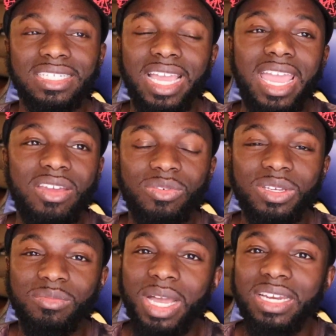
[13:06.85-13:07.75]

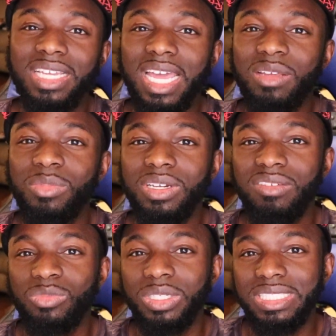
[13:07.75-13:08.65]
Avery might have kind of bit
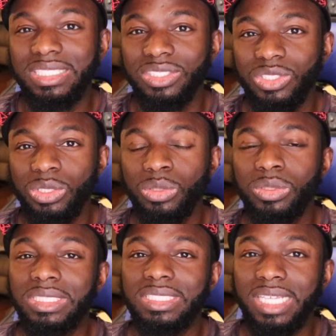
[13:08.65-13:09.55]
off more than he could chew,
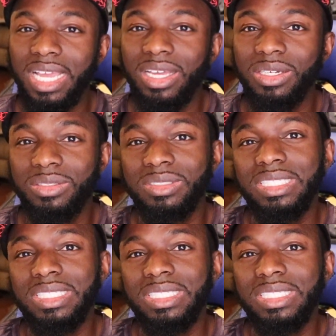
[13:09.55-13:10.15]
because now